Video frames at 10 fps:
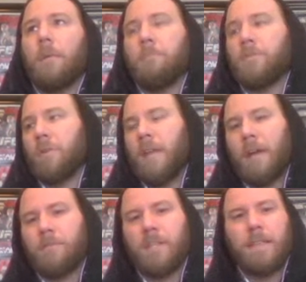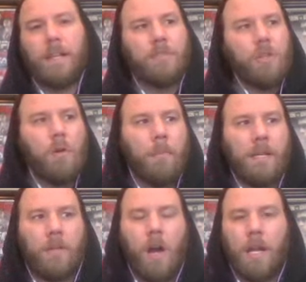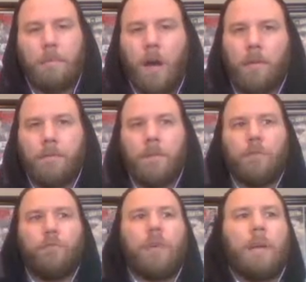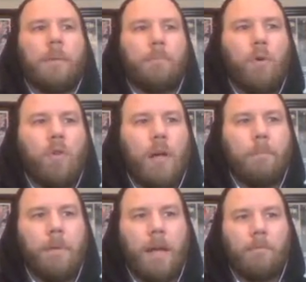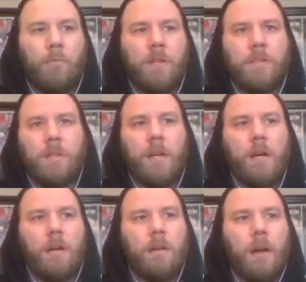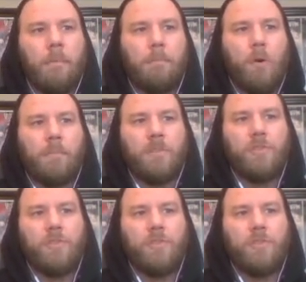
So yeah, if there's anything else y'all want me to talk about, feel free. I'm going to pull up the